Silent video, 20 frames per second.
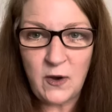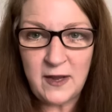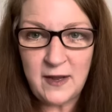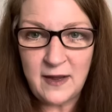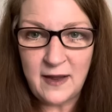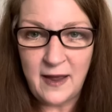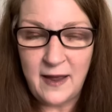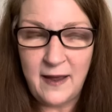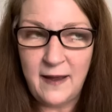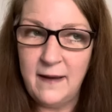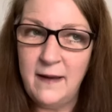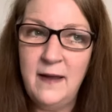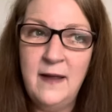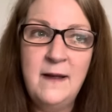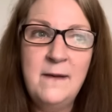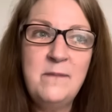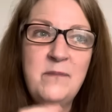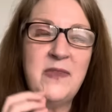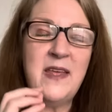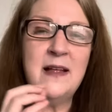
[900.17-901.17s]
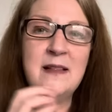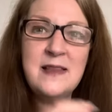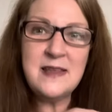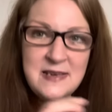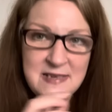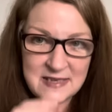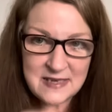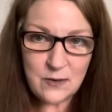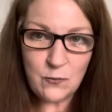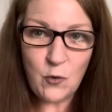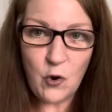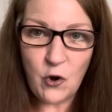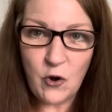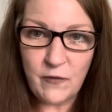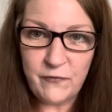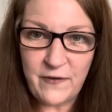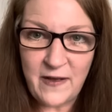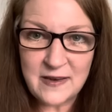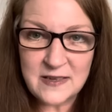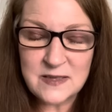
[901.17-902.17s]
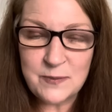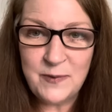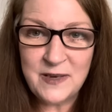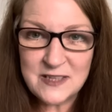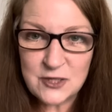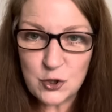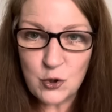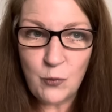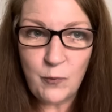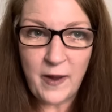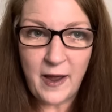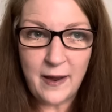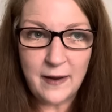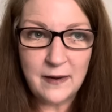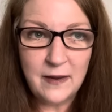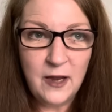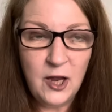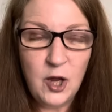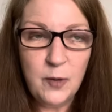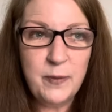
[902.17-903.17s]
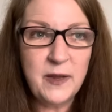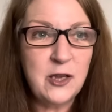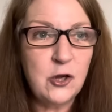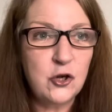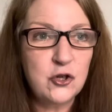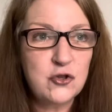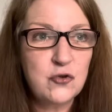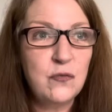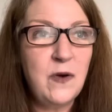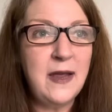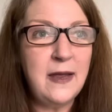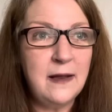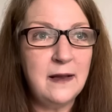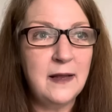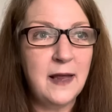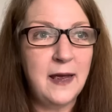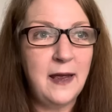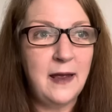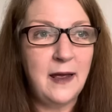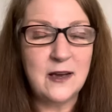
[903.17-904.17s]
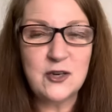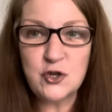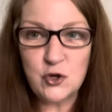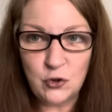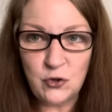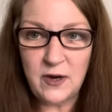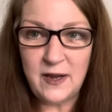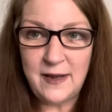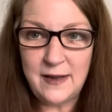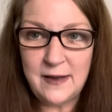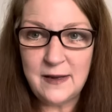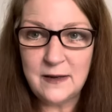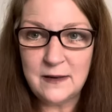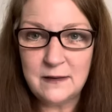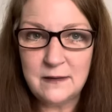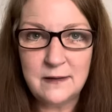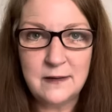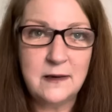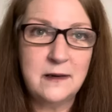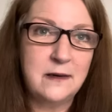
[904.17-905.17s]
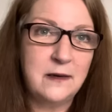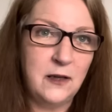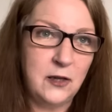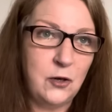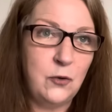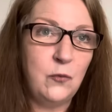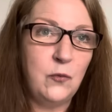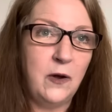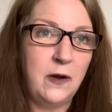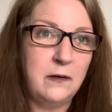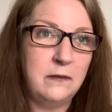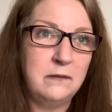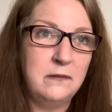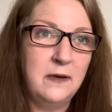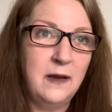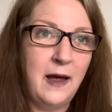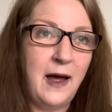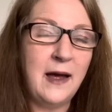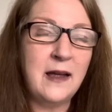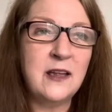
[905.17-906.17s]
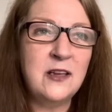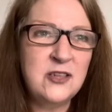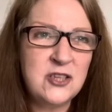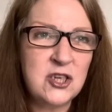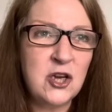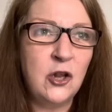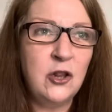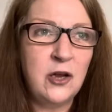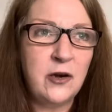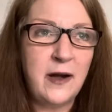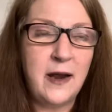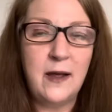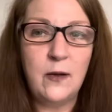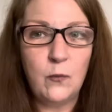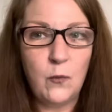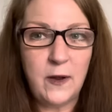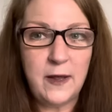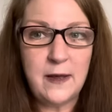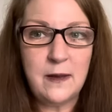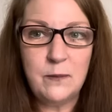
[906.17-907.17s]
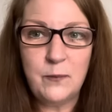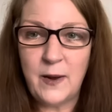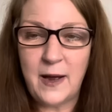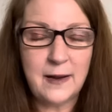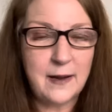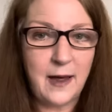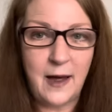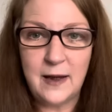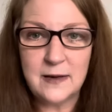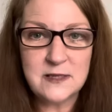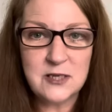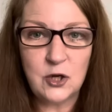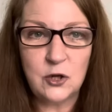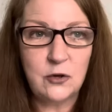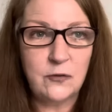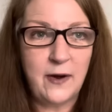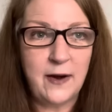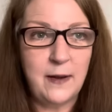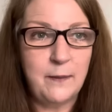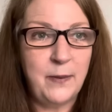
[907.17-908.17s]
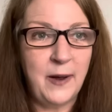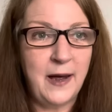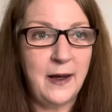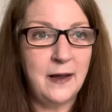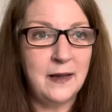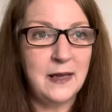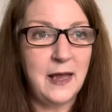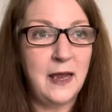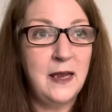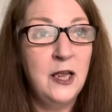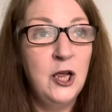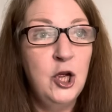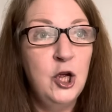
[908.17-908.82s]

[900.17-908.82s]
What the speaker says: eat it, at least it won't affect my tummy. Because really, I shouldn't eat gluten. I can tolerate wheat, but I can't tolerate barley.